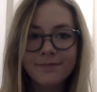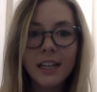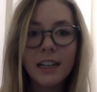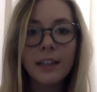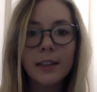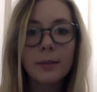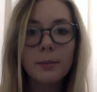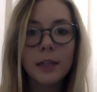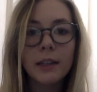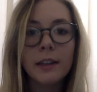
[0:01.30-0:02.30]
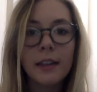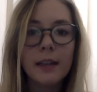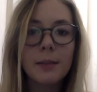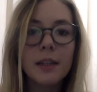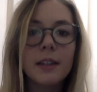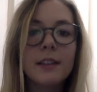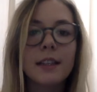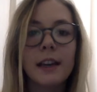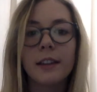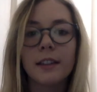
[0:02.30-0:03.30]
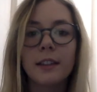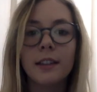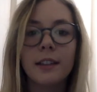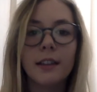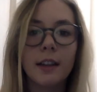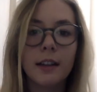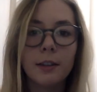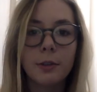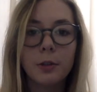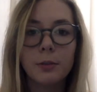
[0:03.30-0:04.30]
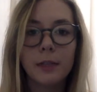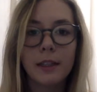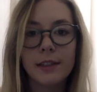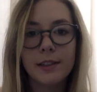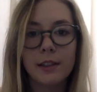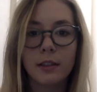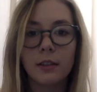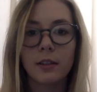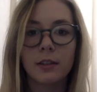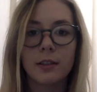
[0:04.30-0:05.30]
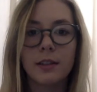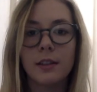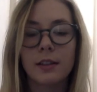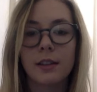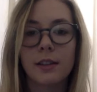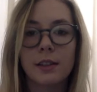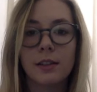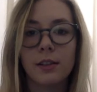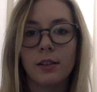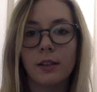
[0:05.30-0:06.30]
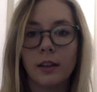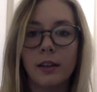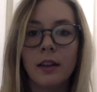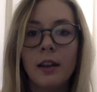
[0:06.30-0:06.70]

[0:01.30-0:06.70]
Hi, my name is Helen, and I wrote my senior honors thesis on